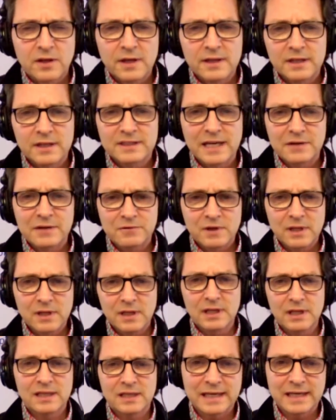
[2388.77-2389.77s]
central
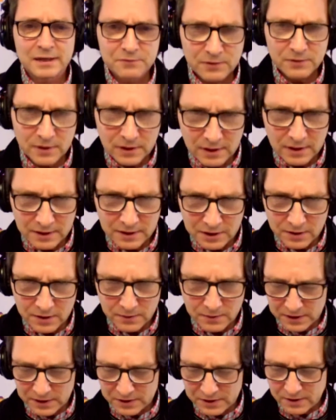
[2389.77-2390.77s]

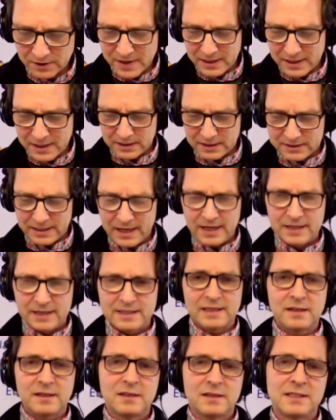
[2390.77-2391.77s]
what you're saying is
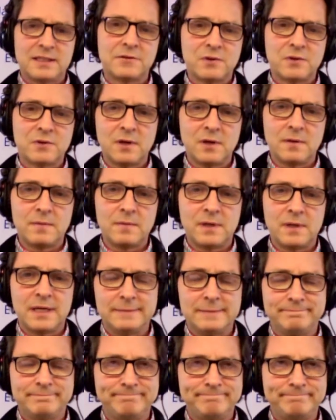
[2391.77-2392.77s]
that the
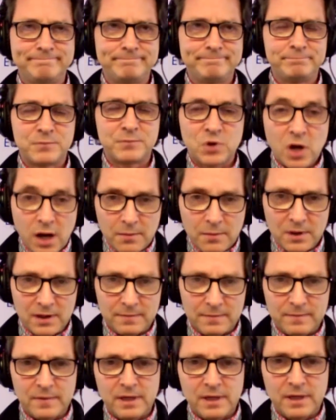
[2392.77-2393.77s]
central
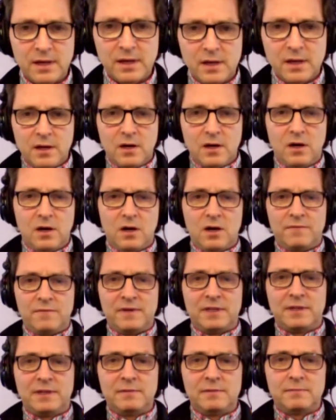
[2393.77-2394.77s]
problem of a
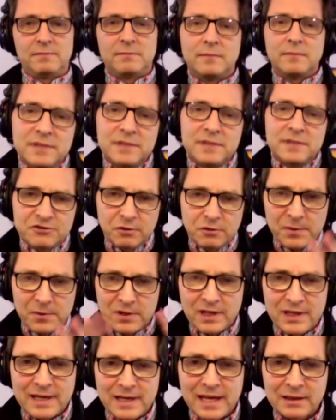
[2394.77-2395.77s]

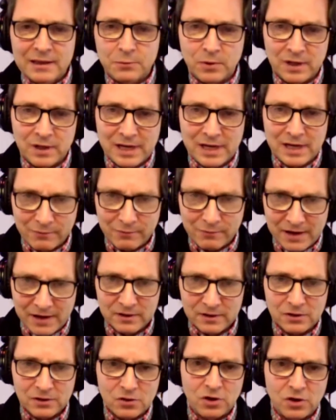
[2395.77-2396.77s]
distributed network like
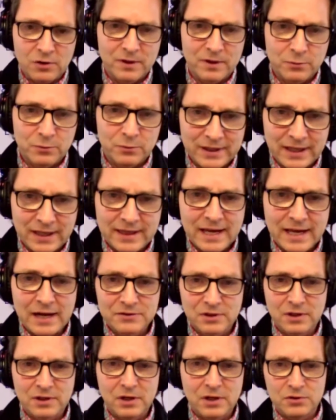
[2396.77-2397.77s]
Ravencoin with
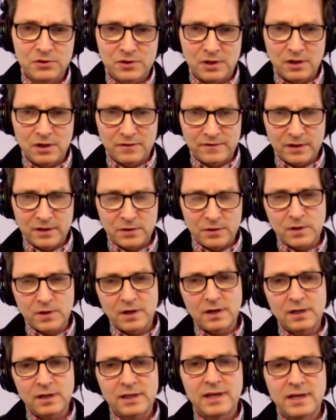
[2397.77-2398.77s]
20,000 nodes all over the
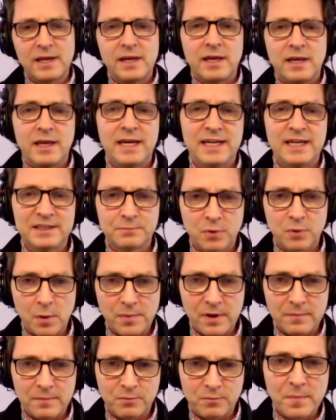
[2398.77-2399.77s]
world is
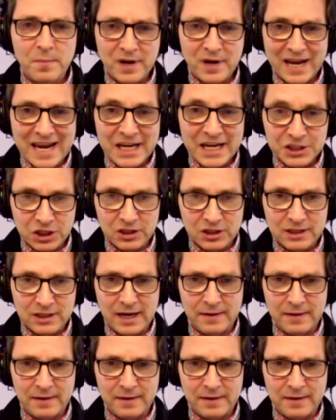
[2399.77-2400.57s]
propagation time.